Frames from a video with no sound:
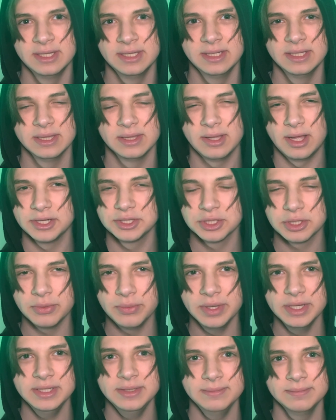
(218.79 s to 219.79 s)
logical
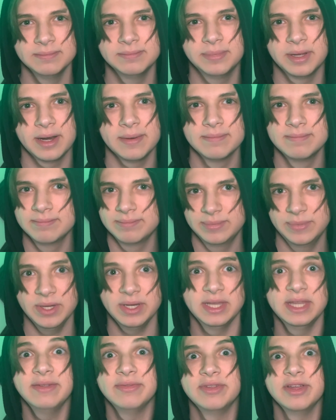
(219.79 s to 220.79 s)
one, but I'm going
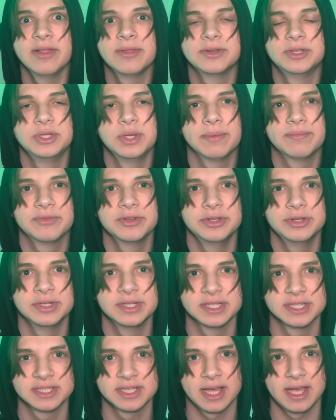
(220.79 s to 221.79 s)
to leave the other two up for you to
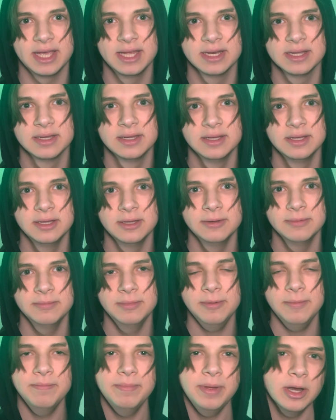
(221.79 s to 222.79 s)
decide.
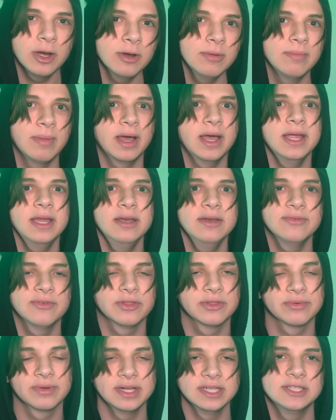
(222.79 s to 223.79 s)
But bear in mind for
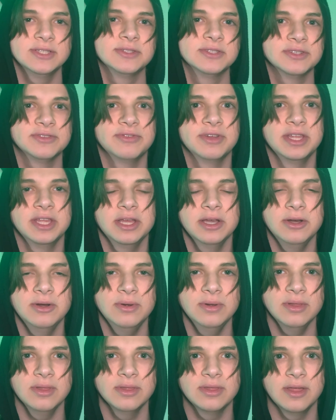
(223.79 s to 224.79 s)
the rest of this
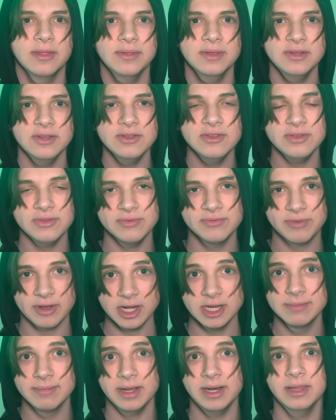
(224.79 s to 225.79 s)
video that this is
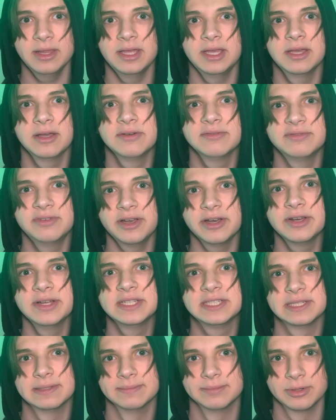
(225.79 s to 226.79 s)
fundamentally a very
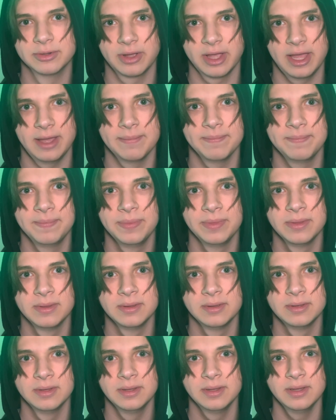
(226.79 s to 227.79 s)
simple game,
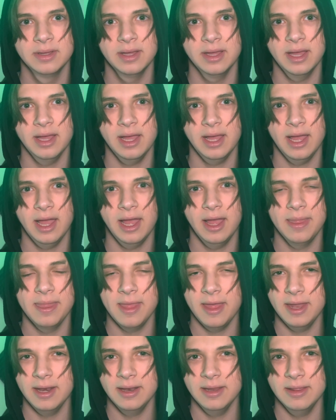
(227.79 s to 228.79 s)
and
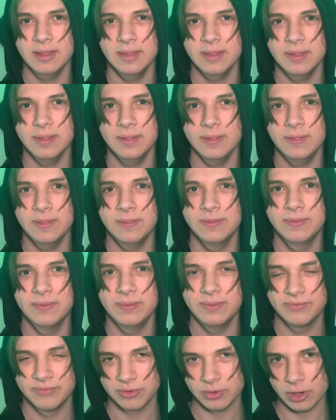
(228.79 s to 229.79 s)
that
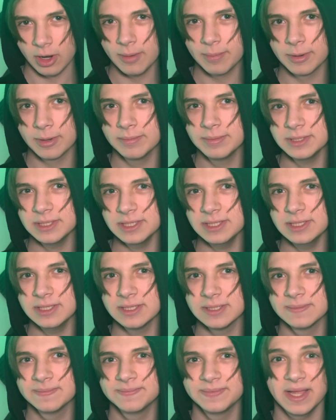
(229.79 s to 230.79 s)
for our
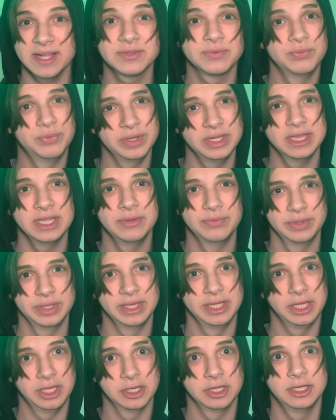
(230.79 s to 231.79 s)
purposes, that's really,
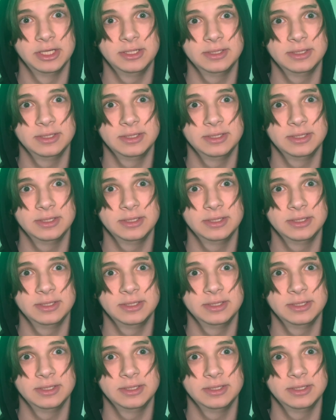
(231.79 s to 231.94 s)
really good.